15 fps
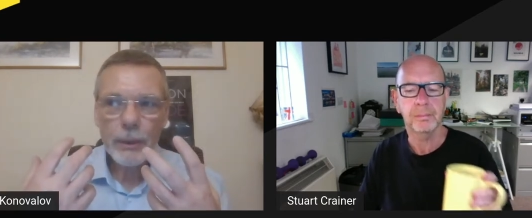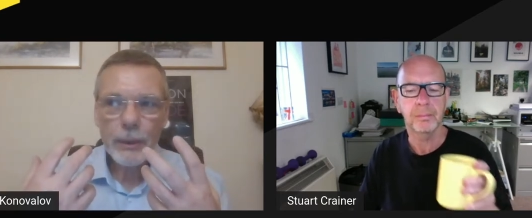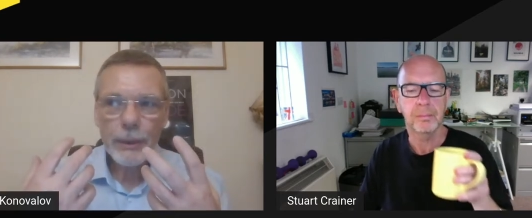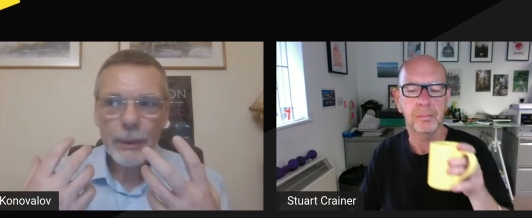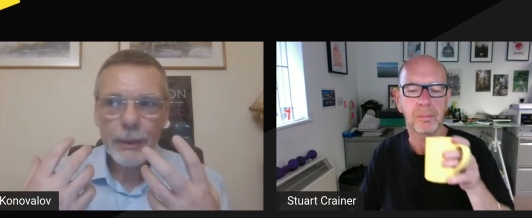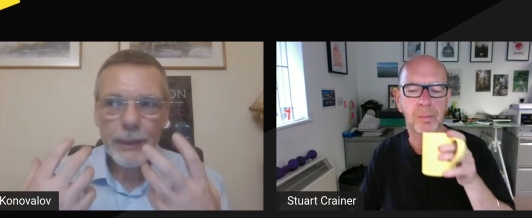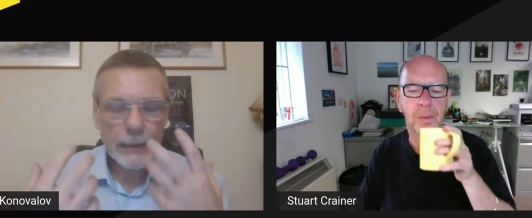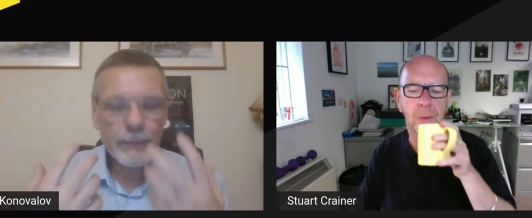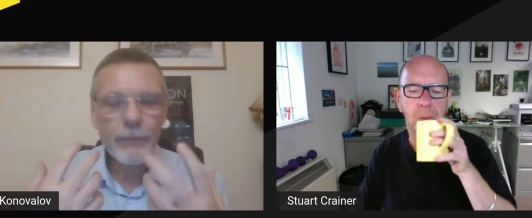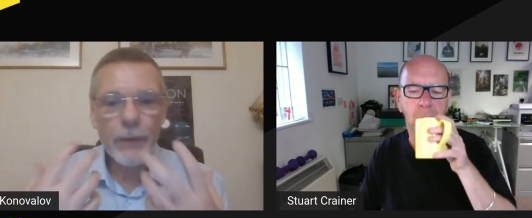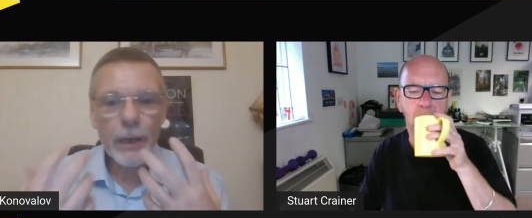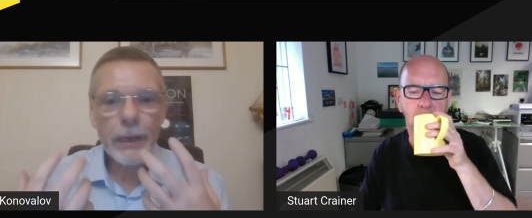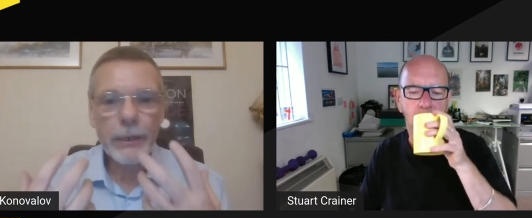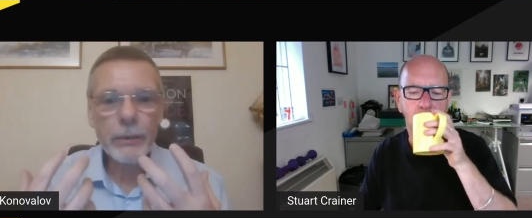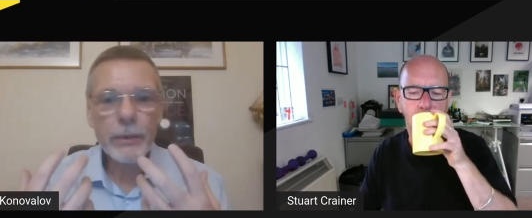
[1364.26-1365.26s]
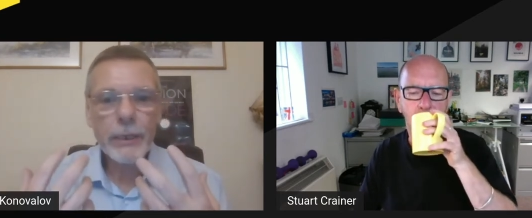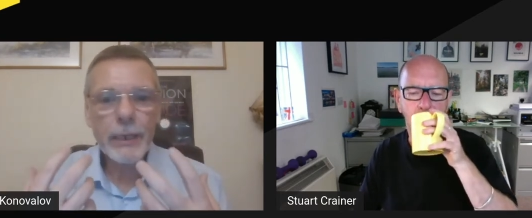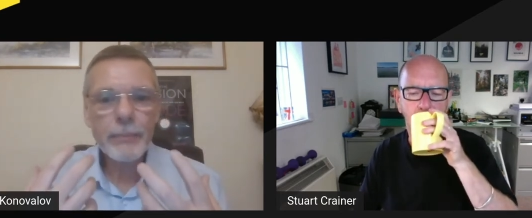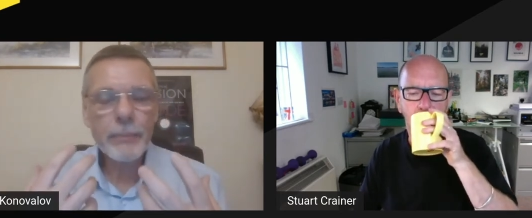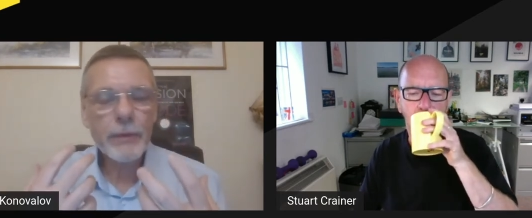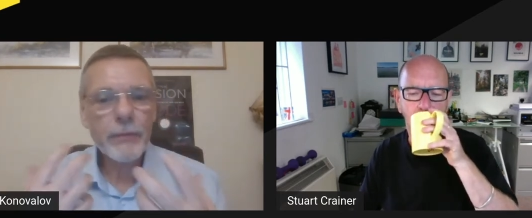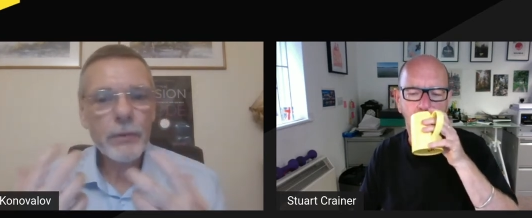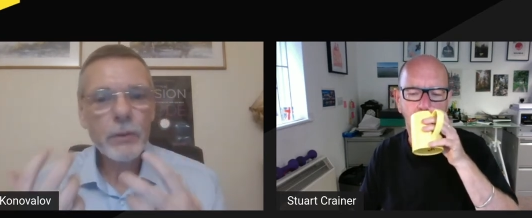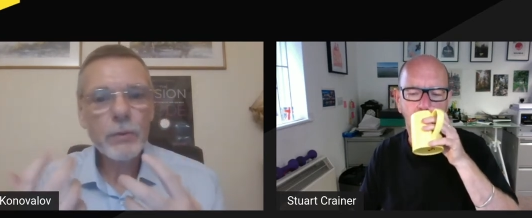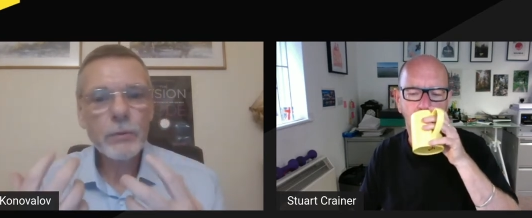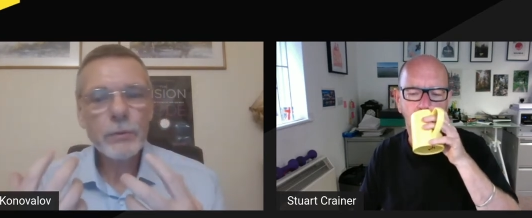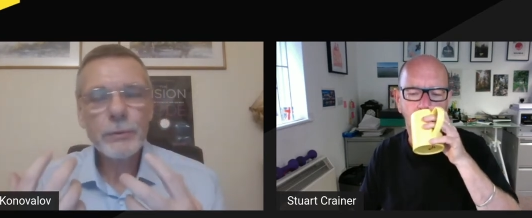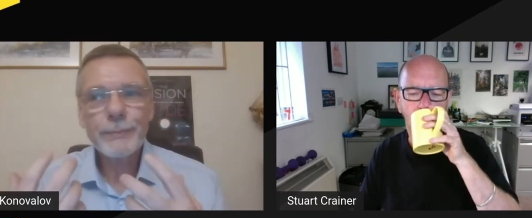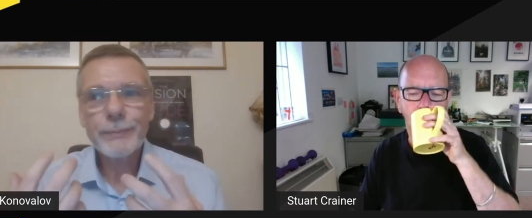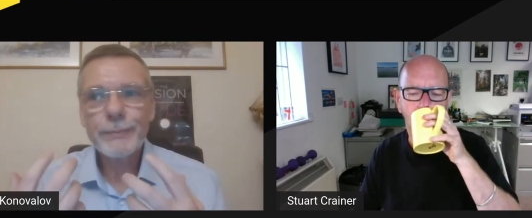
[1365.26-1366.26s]
Speaker 1: that value can be
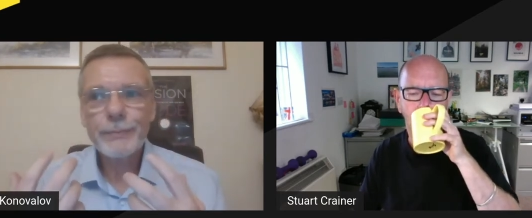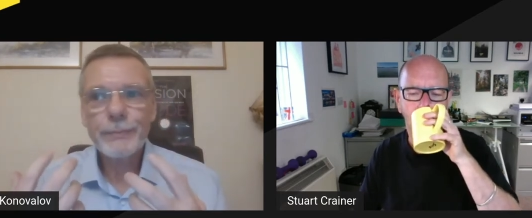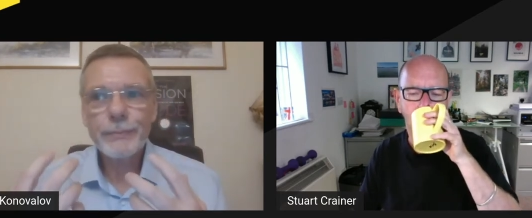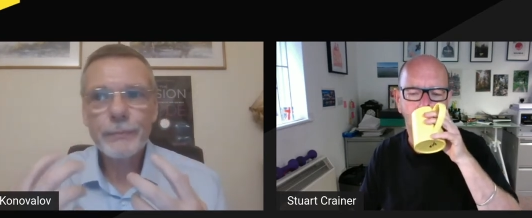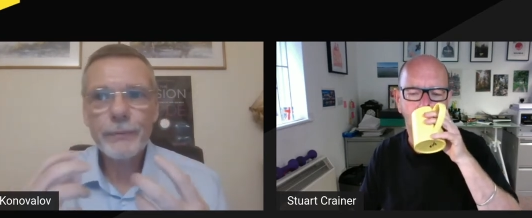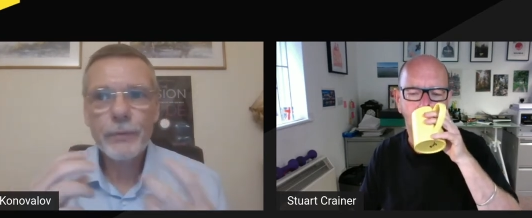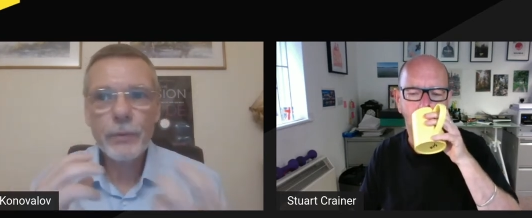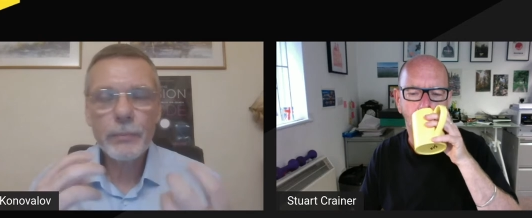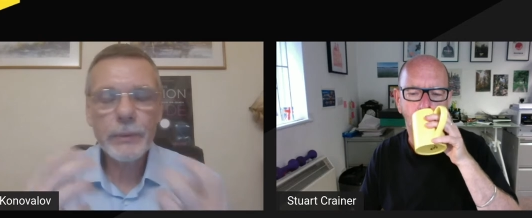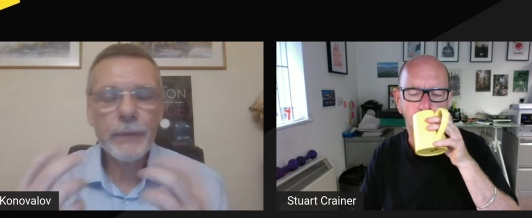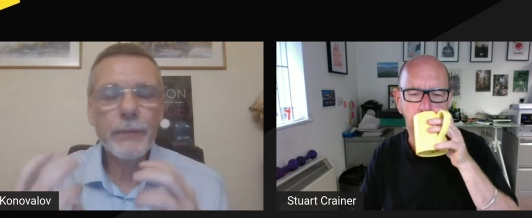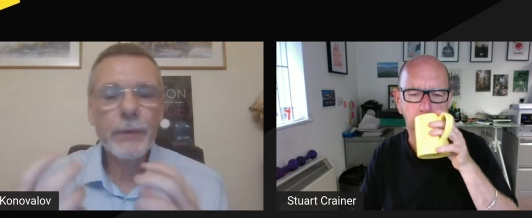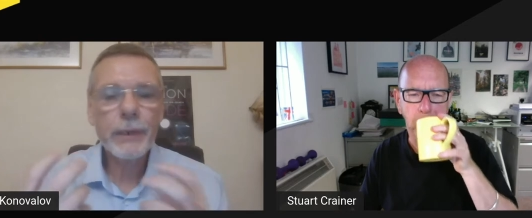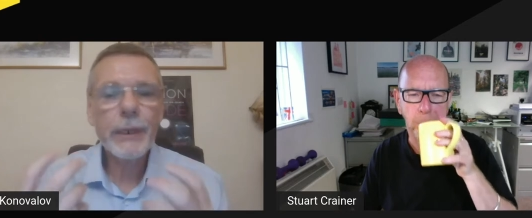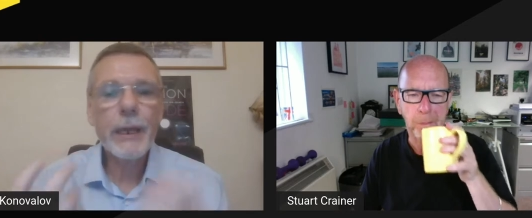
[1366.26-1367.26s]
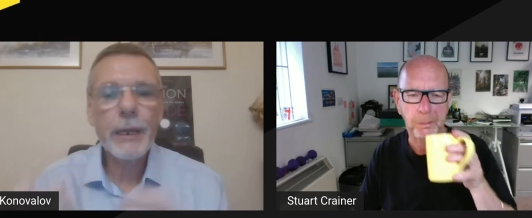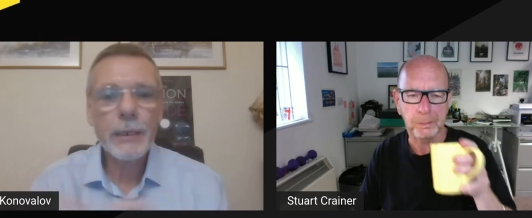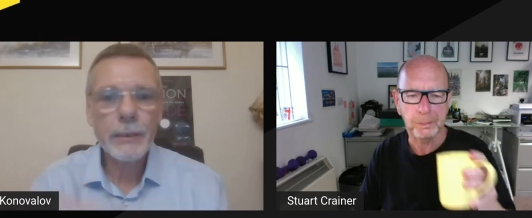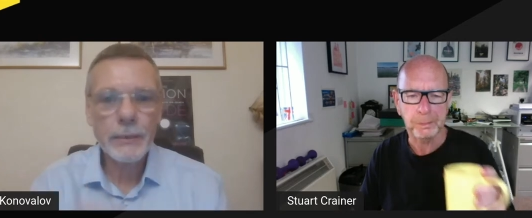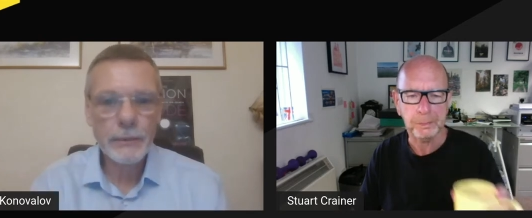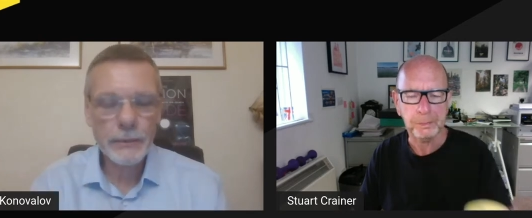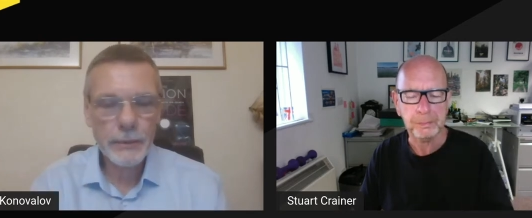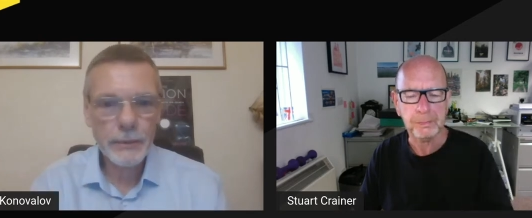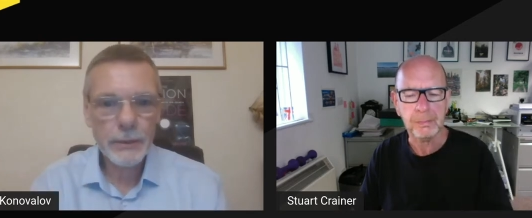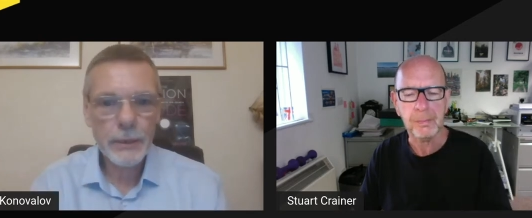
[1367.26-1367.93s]
viewed from different angles